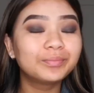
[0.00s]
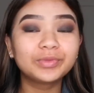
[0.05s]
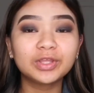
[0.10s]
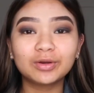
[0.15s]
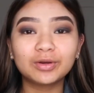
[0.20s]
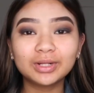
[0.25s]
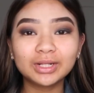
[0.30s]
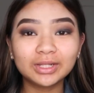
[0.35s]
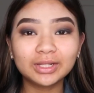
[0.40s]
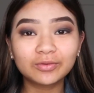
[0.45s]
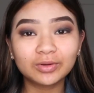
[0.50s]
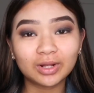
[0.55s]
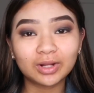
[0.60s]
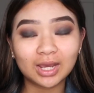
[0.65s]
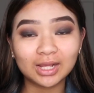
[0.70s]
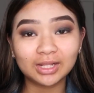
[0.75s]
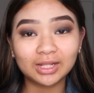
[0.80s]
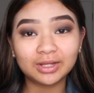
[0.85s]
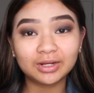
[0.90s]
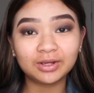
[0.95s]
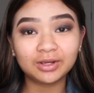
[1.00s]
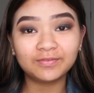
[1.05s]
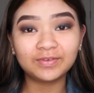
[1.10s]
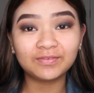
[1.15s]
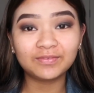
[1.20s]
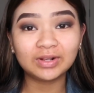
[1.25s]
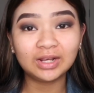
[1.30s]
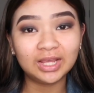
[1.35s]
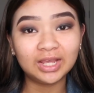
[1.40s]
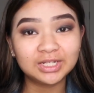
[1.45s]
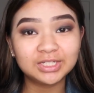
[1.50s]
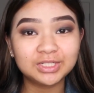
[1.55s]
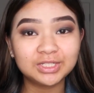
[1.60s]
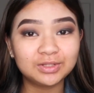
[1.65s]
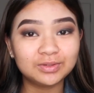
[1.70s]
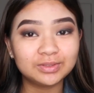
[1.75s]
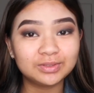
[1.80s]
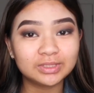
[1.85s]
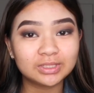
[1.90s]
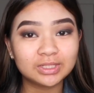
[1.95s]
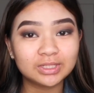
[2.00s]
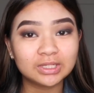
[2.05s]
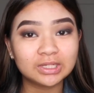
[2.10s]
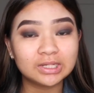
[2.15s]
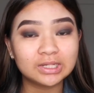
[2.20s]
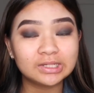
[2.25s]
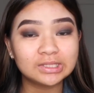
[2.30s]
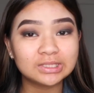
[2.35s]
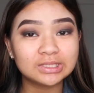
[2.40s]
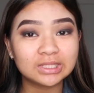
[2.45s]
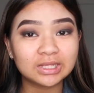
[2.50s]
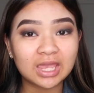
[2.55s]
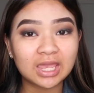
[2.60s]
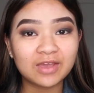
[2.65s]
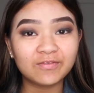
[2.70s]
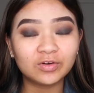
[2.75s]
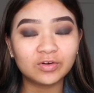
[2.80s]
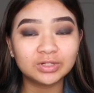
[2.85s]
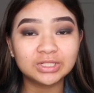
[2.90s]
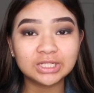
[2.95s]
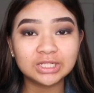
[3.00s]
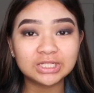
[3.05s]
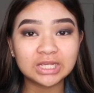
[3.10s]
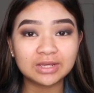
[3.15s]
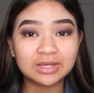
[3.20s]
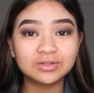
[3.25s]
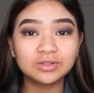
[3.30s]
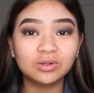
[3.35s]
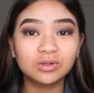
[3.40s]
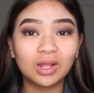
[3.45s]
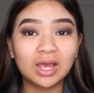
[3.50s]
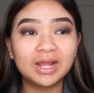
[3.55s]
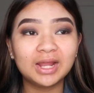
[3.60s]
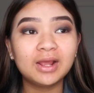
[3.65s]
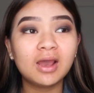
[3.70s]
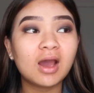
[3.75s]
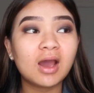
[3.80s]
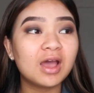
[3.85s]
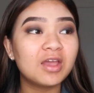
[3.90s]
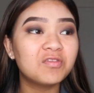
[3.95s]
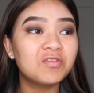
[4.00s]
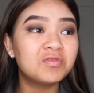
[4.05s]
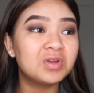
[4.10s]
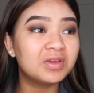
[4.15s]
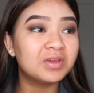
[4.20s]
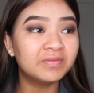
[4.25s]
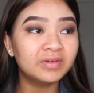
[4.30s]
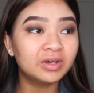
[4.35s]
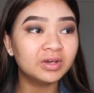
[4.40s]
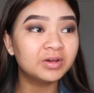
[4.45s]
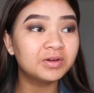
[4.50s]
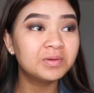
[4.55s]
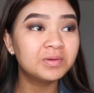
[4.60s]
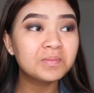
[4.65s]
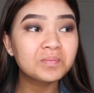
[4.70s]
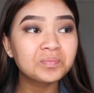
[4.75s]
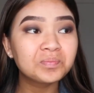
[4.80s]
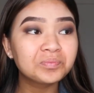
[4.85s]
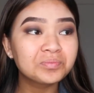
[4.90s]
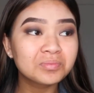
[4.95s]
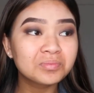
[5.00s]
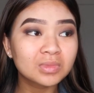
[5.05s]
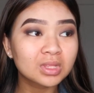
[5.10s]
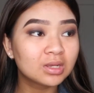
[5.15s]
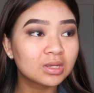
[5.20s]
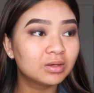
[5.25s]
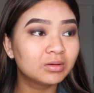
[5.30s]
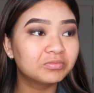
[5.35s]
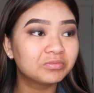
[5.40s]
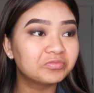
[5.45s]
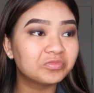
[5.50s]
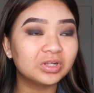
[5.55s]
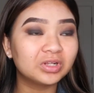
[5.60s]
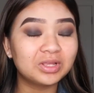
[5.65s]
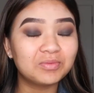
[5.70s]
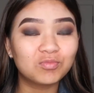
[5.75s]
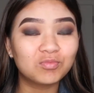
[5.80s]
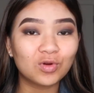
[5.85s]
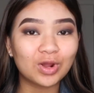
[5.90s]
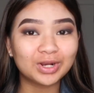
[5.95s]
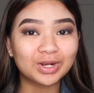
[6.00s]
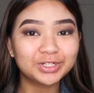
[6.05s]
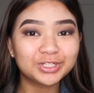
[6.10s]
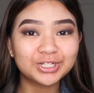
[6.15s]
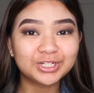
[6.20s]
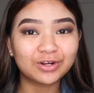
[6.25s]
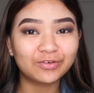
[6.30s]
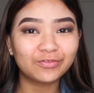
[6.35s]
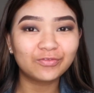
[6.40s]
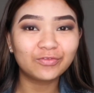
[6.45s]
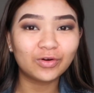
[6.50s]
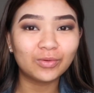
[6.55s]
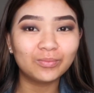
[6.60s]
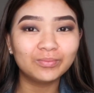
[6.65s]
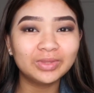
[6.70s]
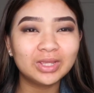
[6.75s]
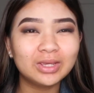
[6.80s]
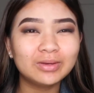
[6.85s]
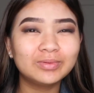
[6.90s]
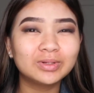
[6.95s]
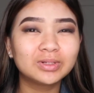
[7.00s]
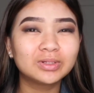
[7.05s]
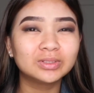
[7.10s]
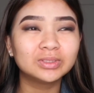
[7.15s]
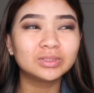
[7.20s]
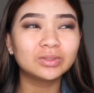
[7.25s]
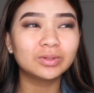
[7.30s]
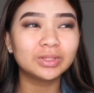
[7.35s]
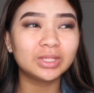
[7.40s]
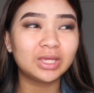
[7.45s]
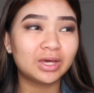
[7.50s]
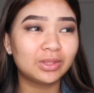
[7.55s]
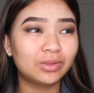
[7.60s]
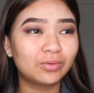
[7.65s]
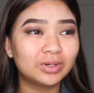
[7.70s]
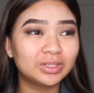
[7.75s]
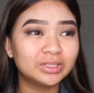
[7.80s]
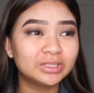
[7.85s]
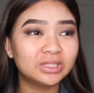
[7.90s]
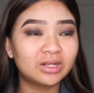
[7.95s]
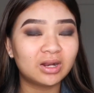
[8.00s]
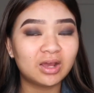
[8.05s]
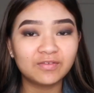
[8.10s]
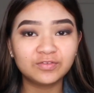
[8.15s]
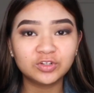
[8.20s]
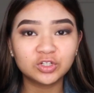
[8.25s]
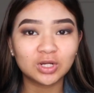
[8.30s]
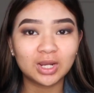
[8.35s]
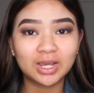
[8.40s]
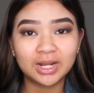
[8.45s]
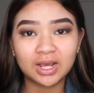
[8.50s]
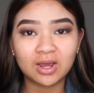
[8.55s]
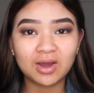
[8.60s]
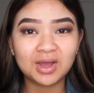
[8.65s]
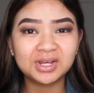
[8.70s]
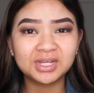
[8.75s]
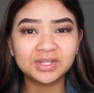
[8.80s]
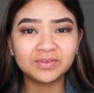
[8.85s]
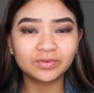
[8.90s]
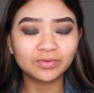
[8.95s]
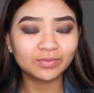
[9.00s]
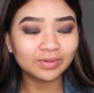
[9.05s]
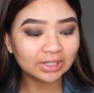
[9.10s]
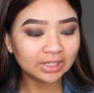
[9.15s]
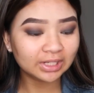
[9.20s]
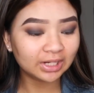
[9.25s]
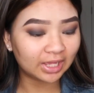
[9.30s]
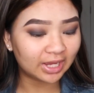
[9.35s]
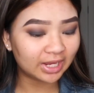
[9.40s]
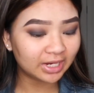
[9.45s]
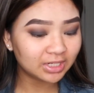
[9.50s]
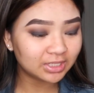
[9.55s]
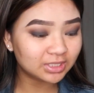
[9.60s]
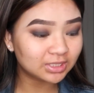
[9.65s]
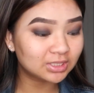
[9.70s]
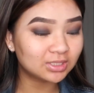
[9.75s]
The only liquid eyeliner I've ever liked using is the Kat Von D tattoo liner. I've never really branched out from there because all the other ones that I've tried out I never really liked.